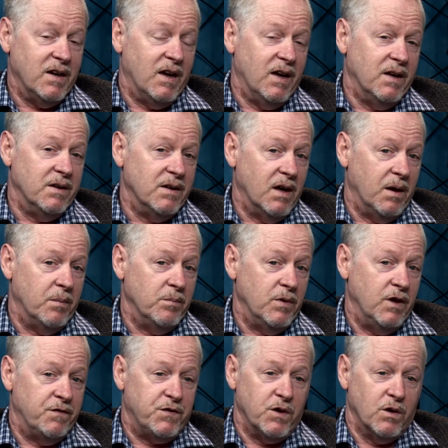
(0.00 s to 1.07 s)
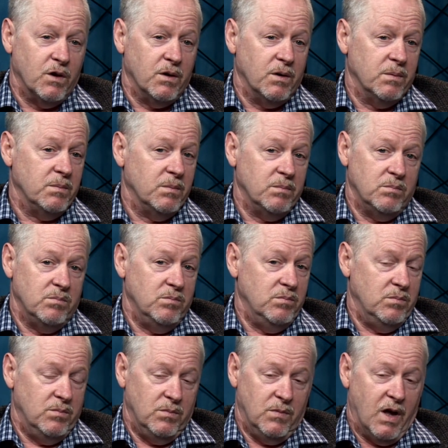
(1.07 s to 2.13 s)
And if you're
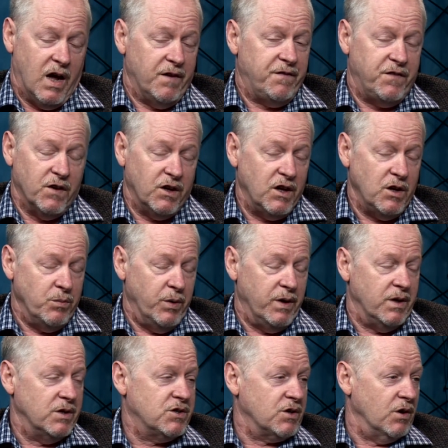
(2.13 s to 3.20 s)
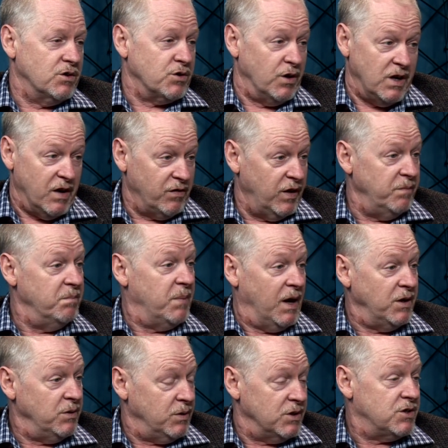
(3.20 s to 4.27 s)
not affiliated with a church or never even been
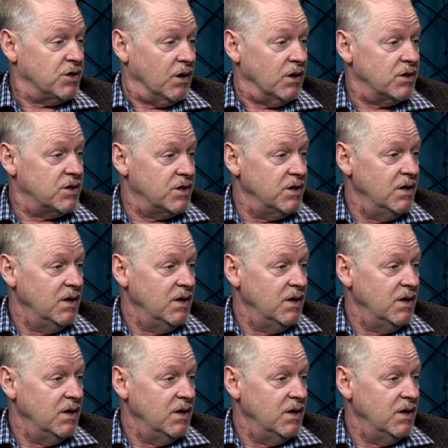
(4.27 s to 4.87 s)
to a church,